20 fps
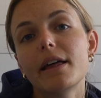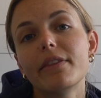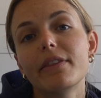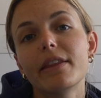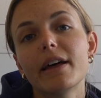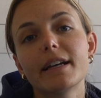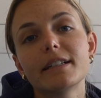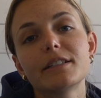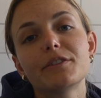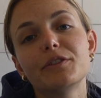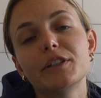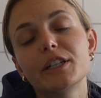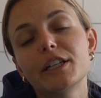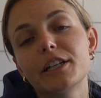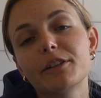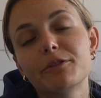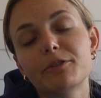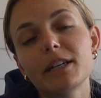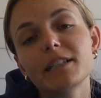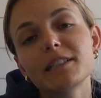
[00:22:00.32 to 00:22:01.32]
nice
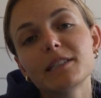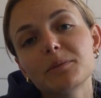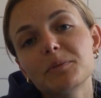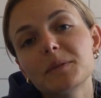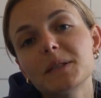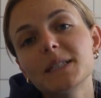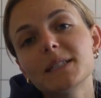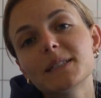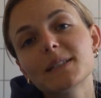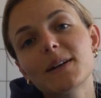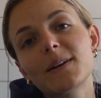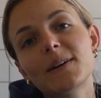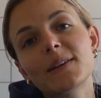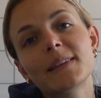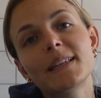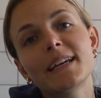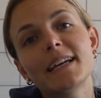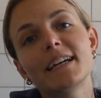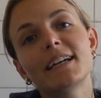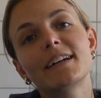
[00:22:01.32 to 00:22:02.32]
vegan recipes on
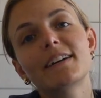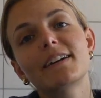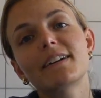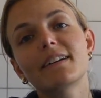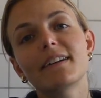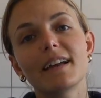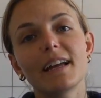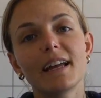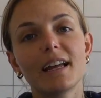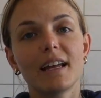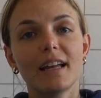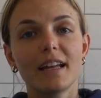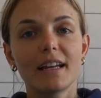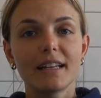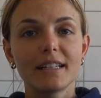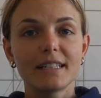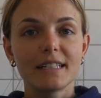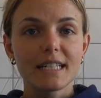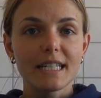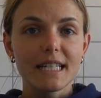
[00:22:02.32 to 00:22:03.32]
there.
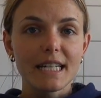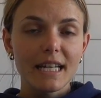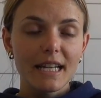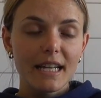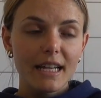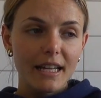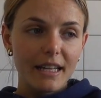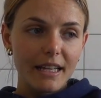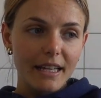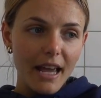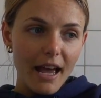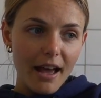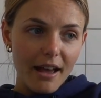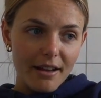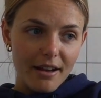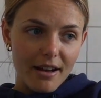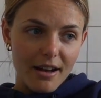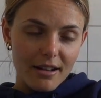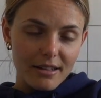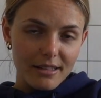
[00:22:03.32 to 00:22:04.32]
And yeah,
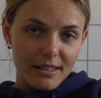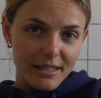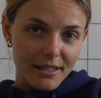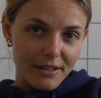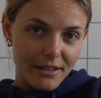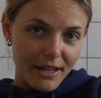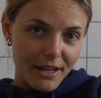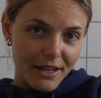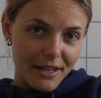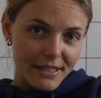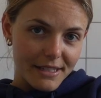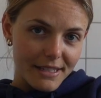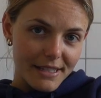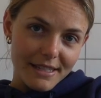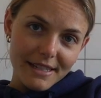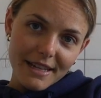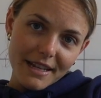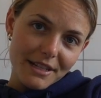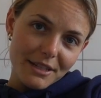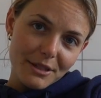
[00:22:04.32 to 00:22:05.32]
I'll see you guys
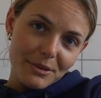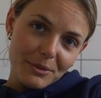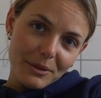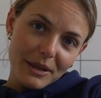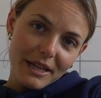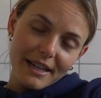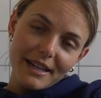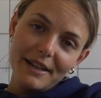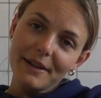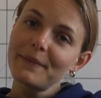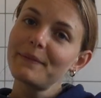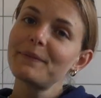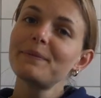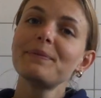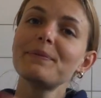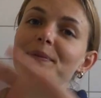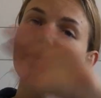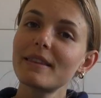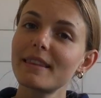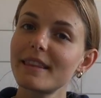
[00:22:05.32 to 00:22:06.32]
next week.
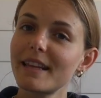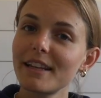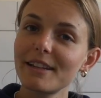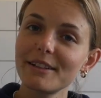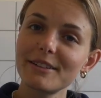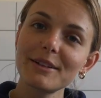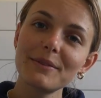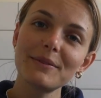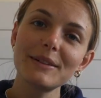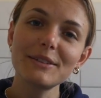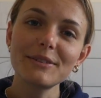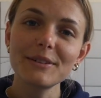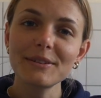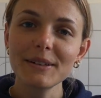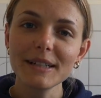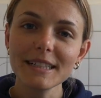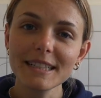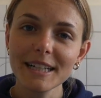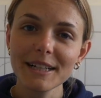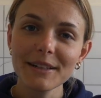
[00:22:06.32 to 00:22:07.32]
Thank you so much for
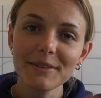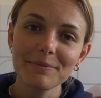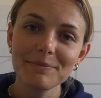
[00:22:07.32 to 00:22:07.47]
watching.